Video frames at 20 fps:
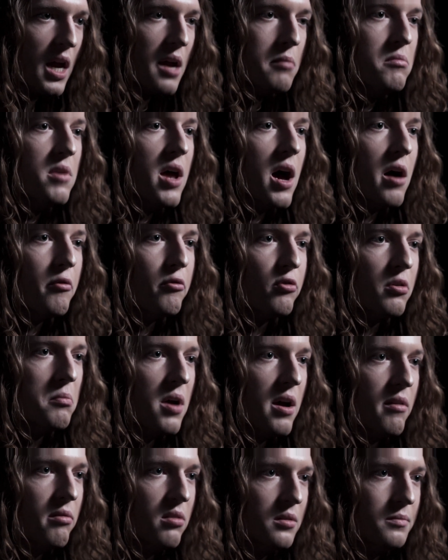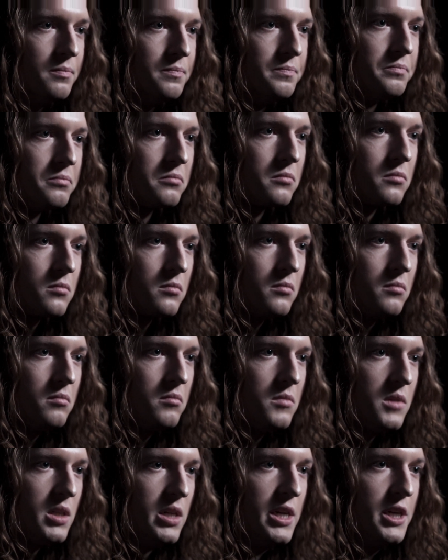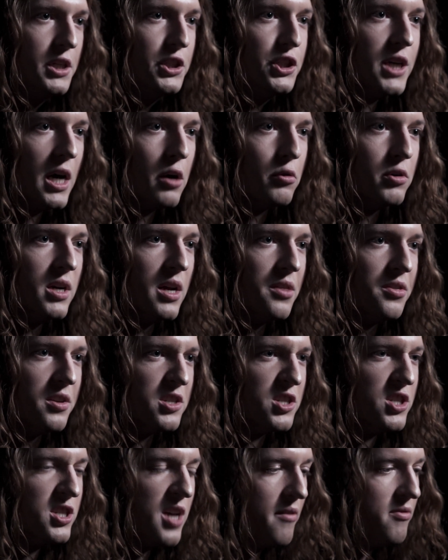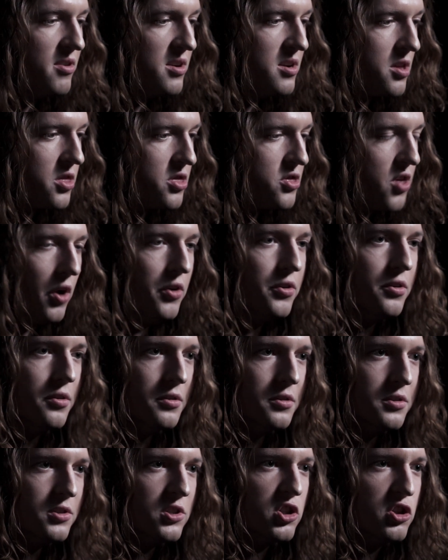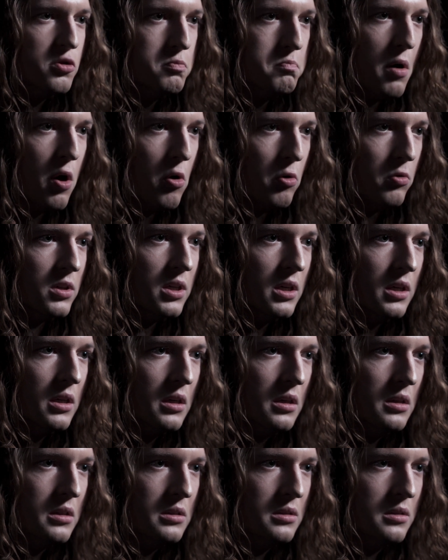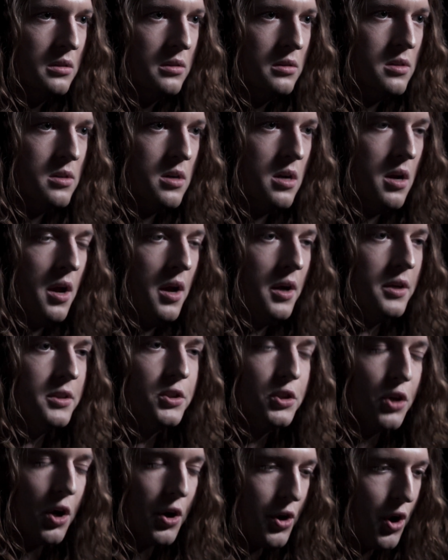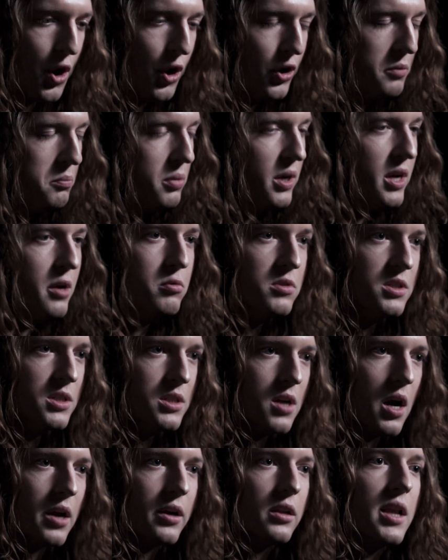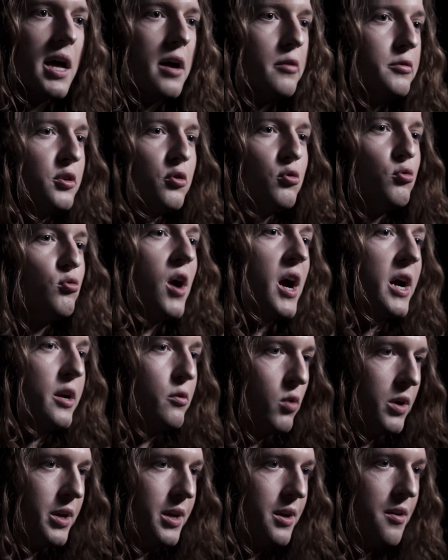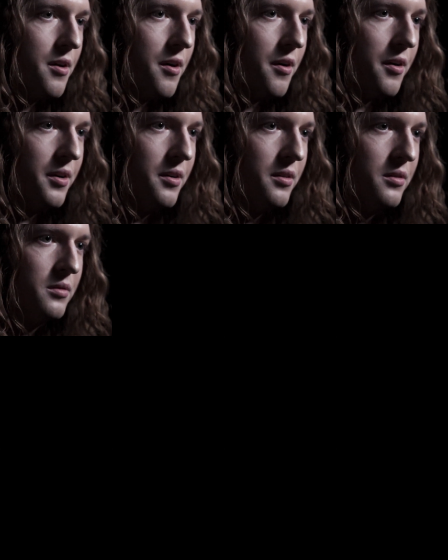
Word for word: came down from heaven. He shouted, and the seven thunders spoke. John heard it, but he was not allowed to write what he heard.